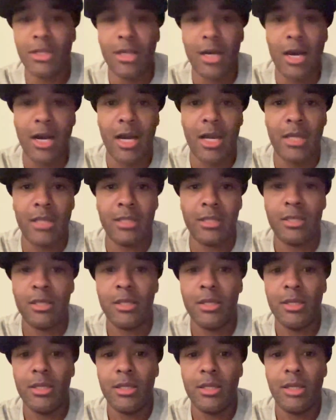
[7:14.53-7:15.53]
guys
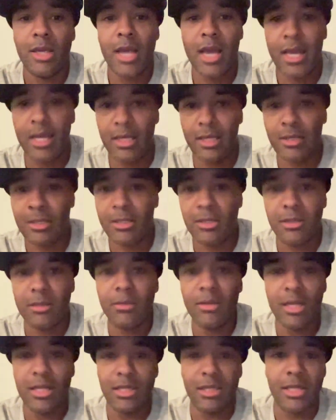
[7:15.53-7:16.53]
and
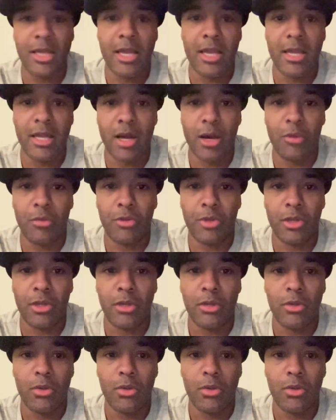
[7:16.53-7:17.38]
staying healthy.